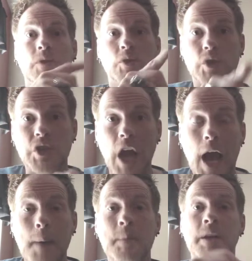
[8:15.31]
in your
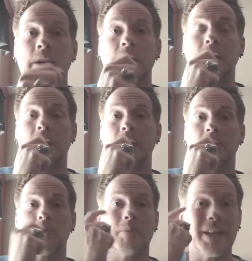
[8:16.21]
job,
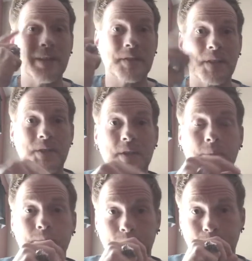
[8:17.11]
in your belief system,